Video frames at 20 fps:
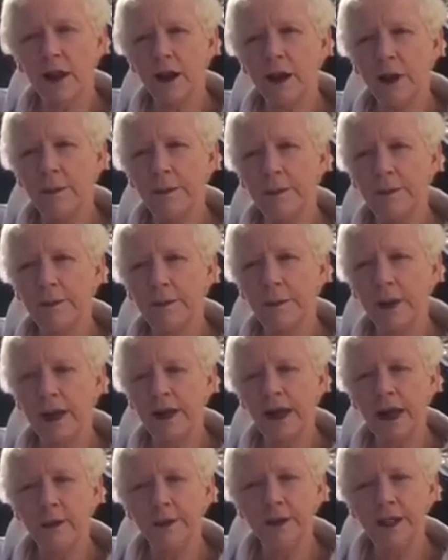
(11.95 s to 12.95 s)
My
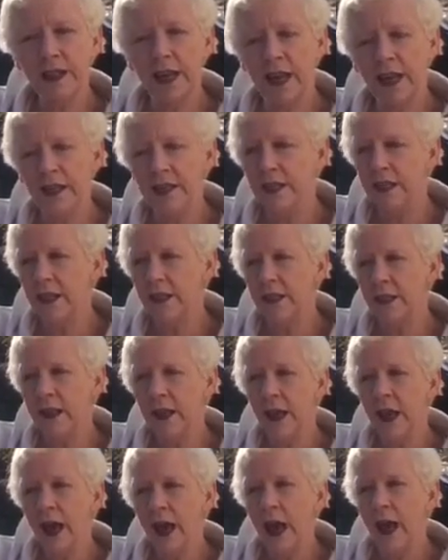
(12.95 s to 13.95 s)
name is Éadaoin,
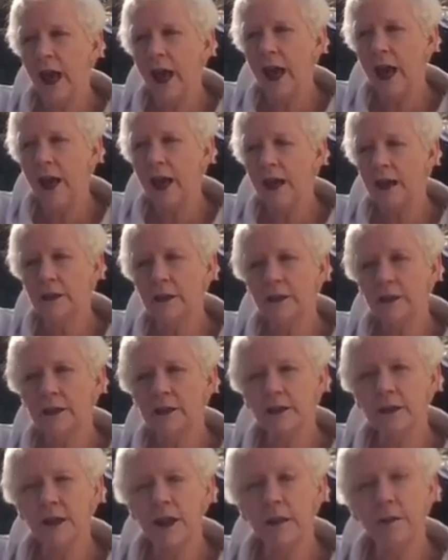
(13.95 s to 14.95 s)

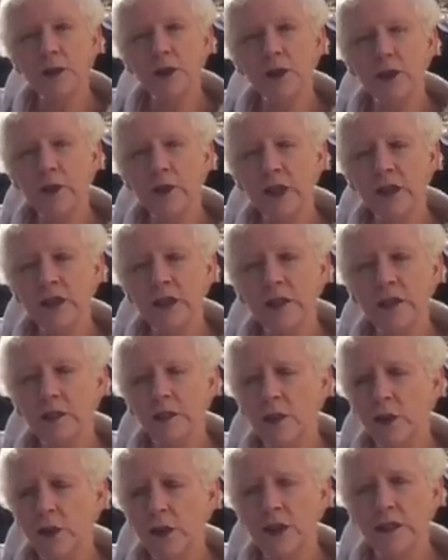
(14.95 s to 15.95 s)
and I'm going to read you a
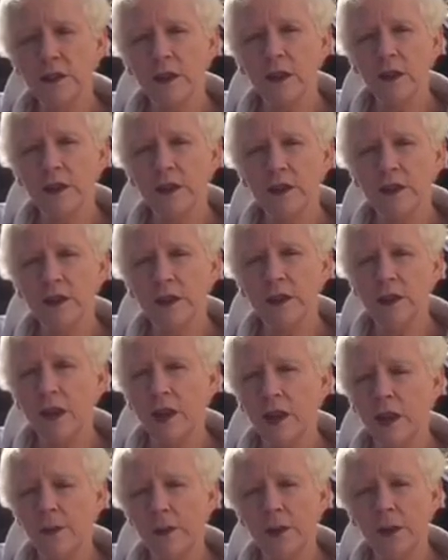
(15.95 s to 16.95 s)
story. So
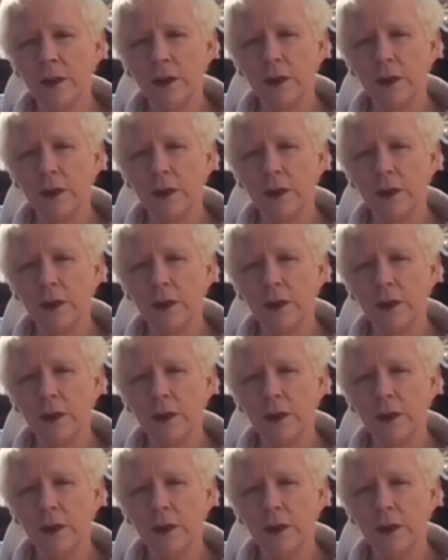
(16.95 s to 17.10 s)
snuggle up